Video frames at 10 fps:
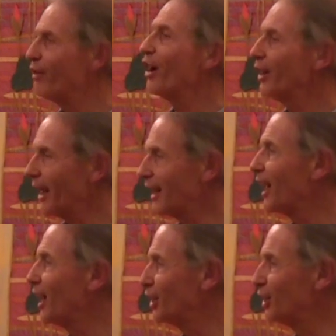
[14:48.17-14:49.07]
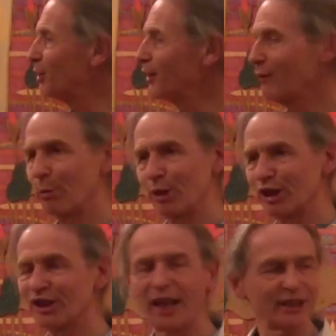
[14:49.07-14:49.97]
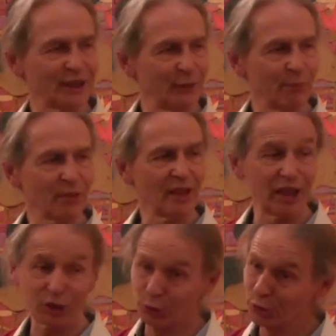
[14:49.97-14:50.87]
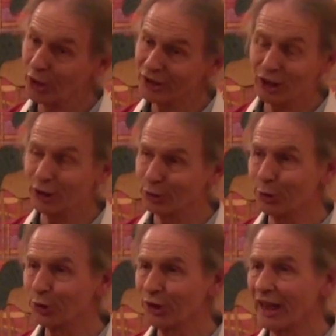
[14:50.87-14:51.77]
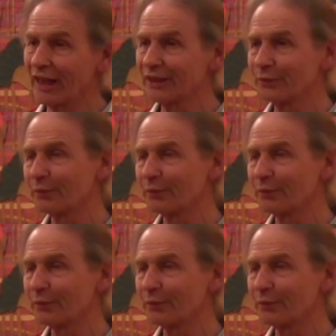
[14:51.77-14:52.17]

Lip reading: very engaging personality, as Charles Fawtry had.